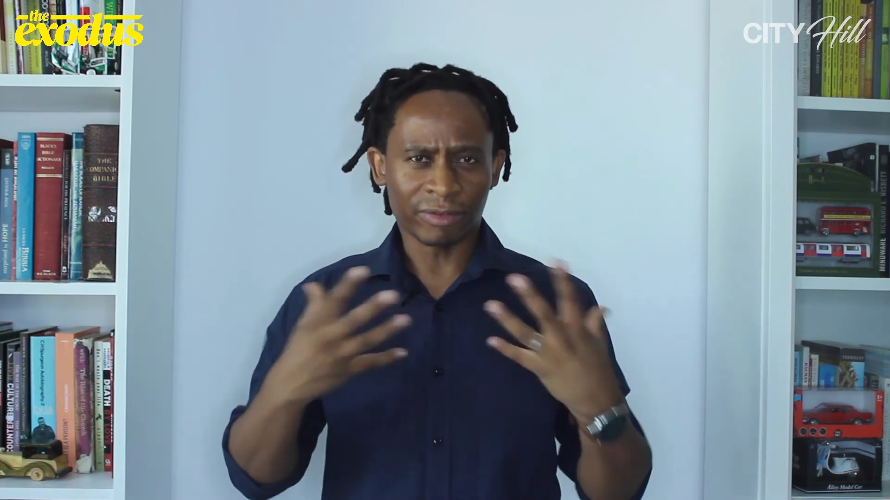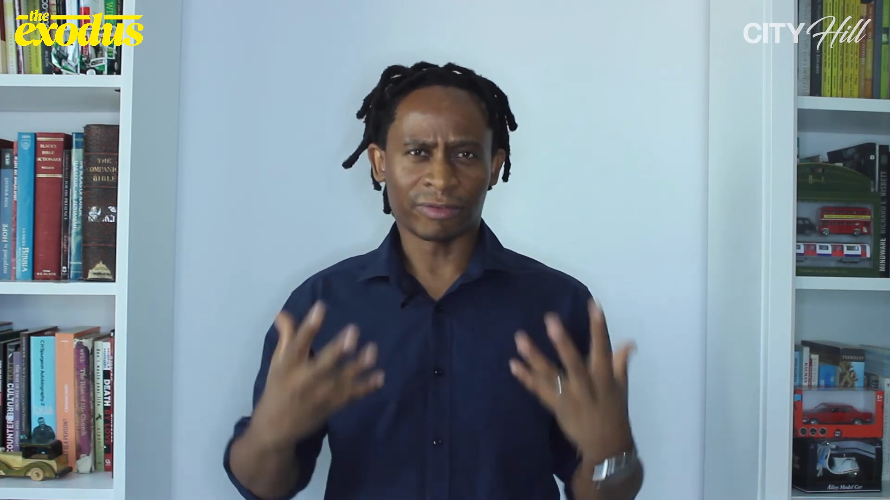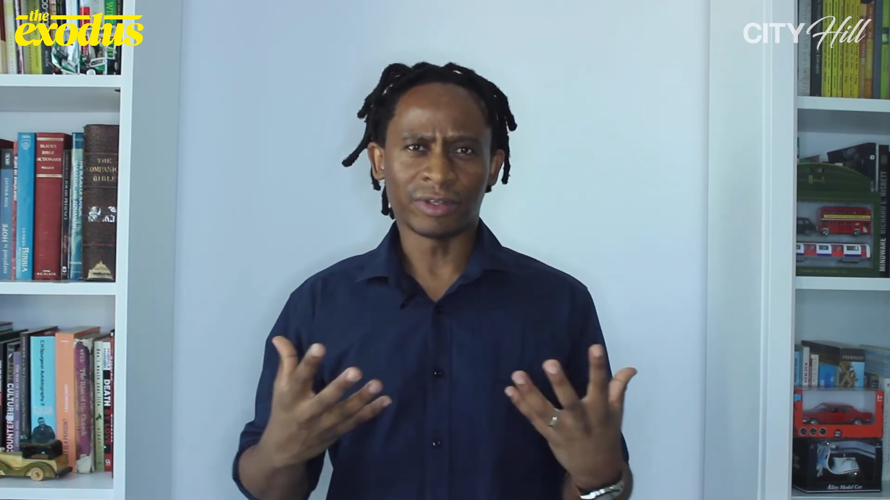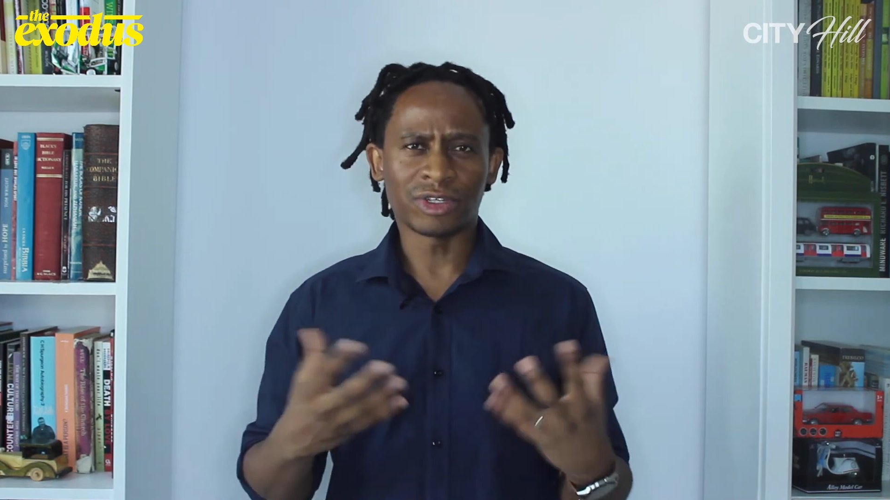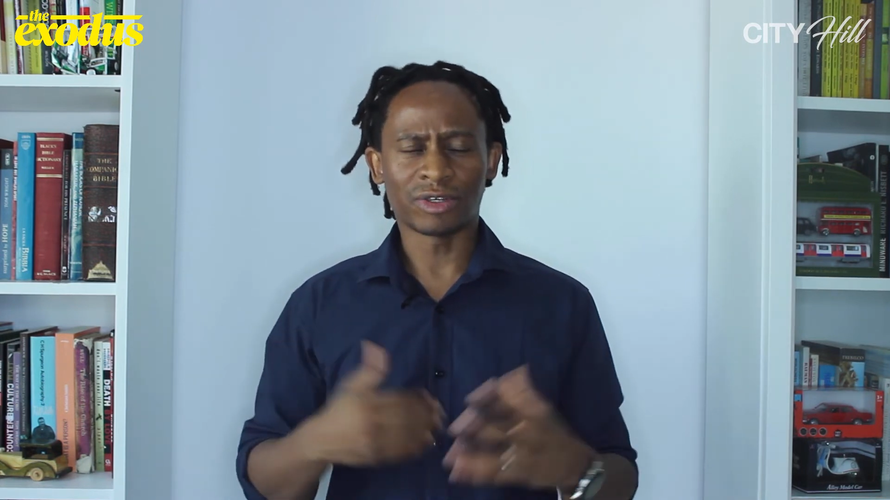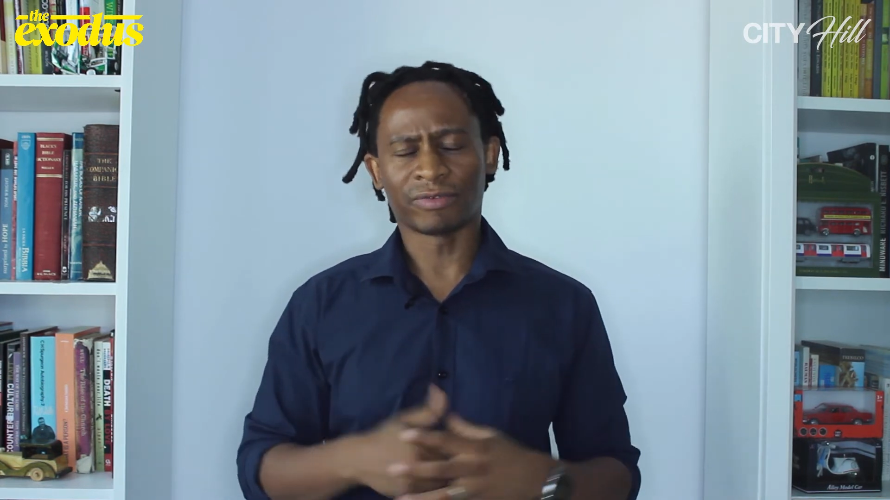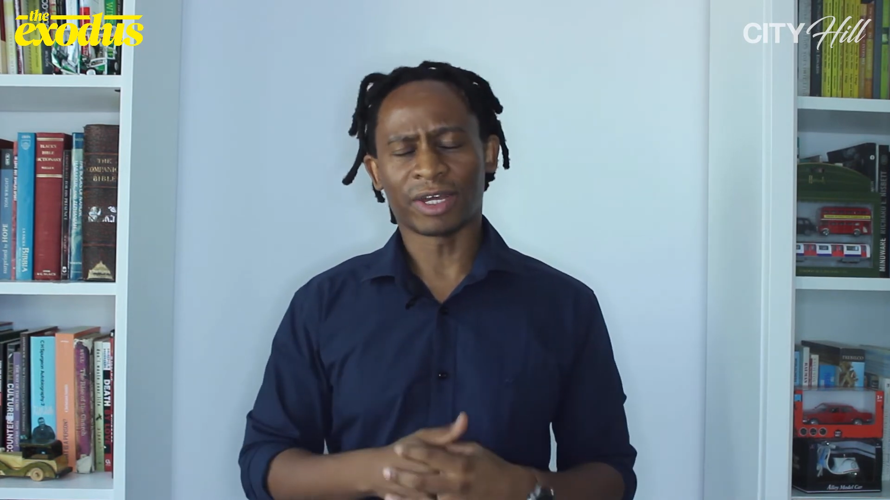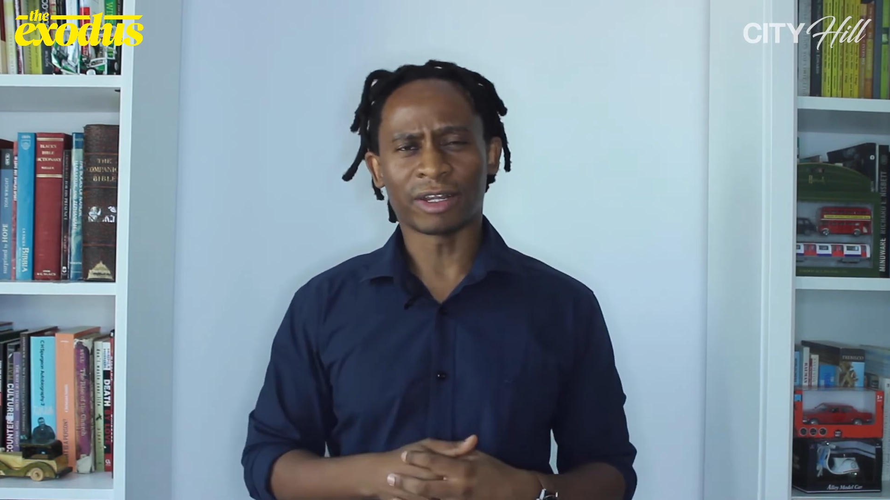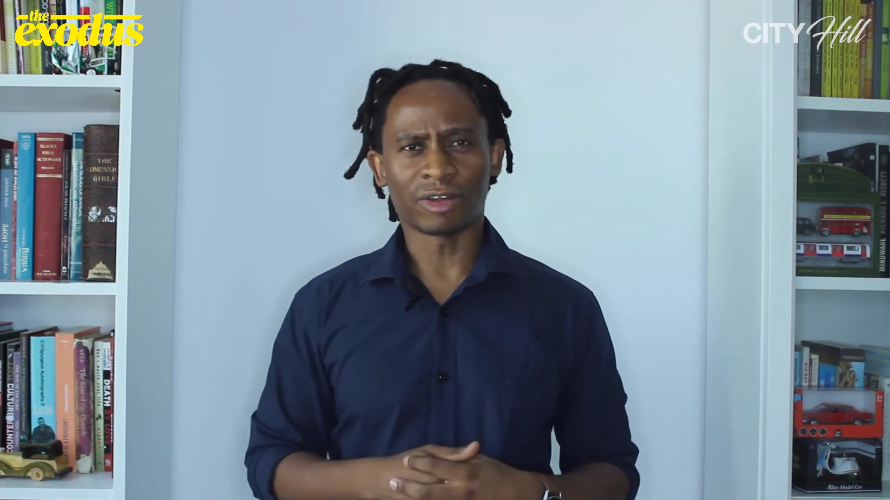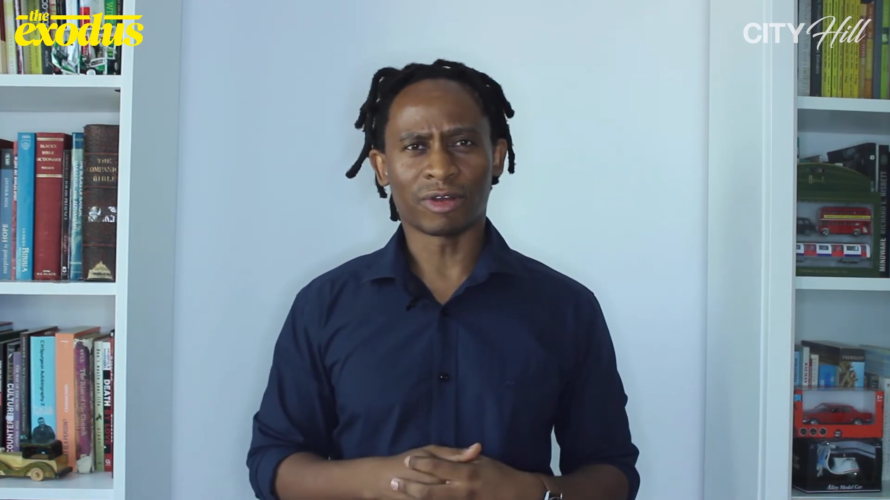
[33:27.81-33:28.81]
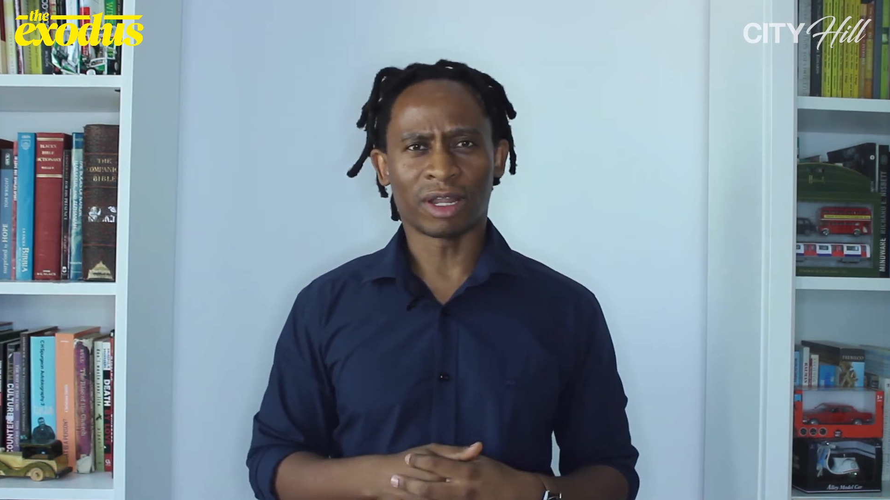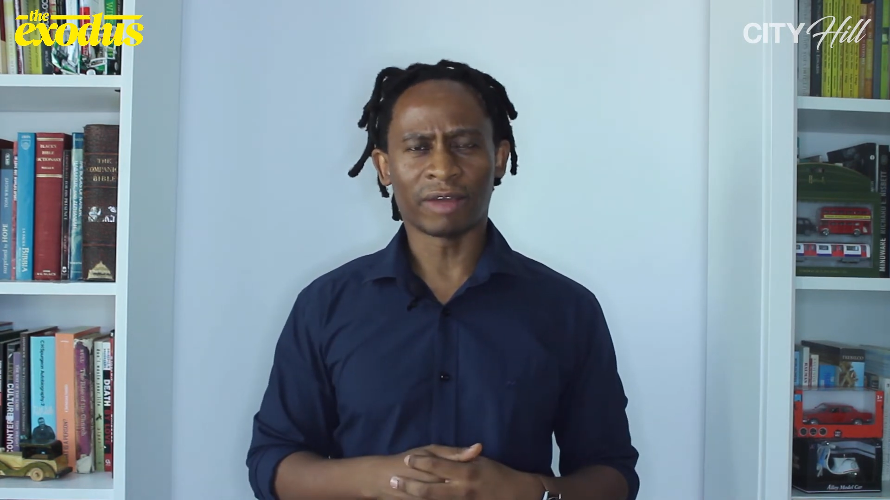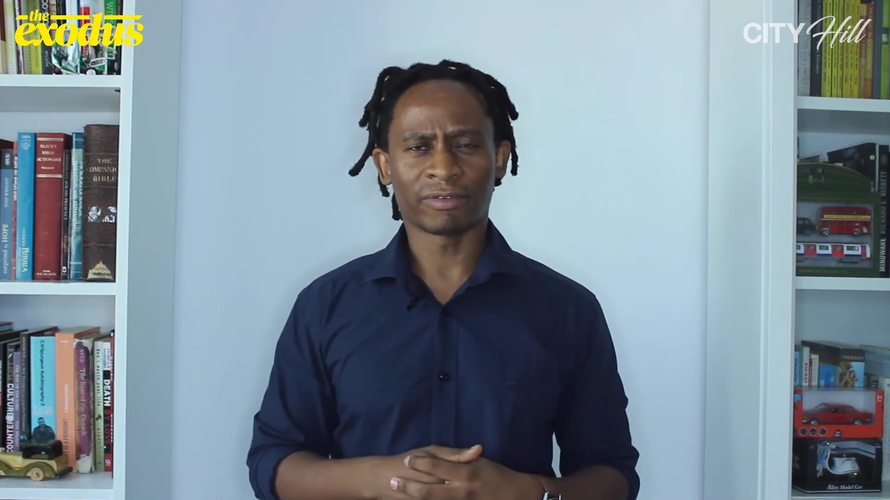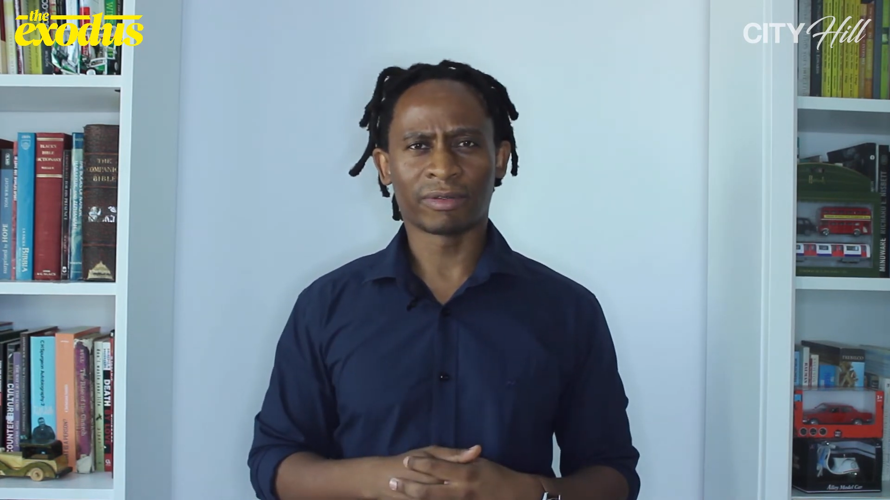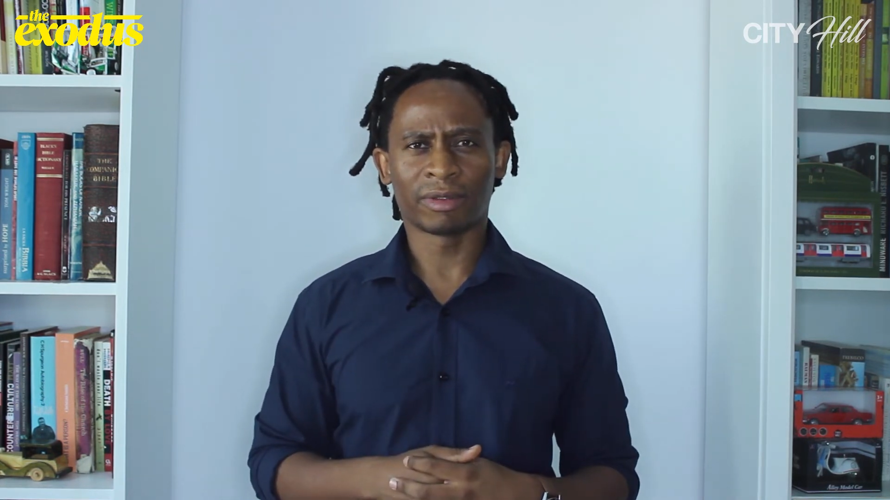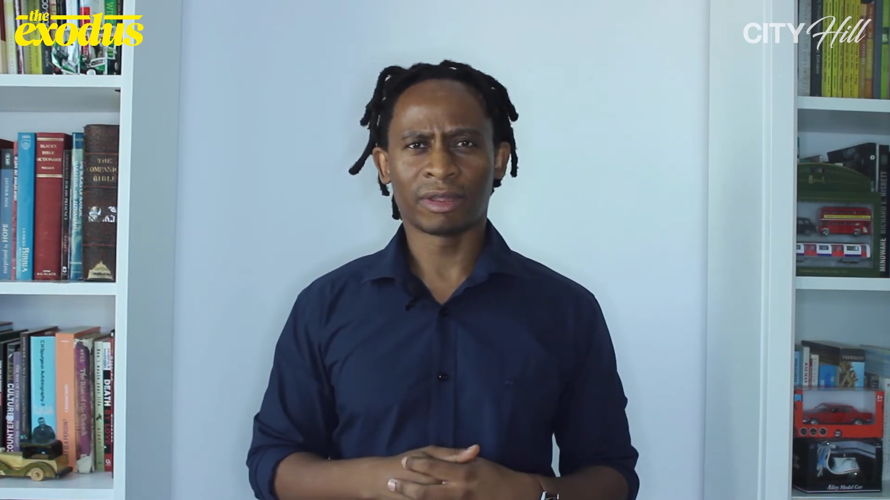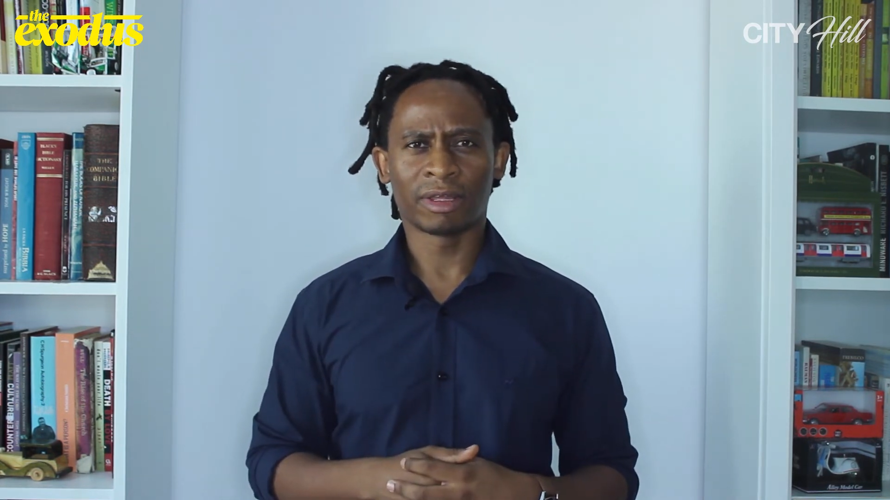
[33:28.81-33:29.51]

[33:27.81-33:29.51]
the things you've done in your life?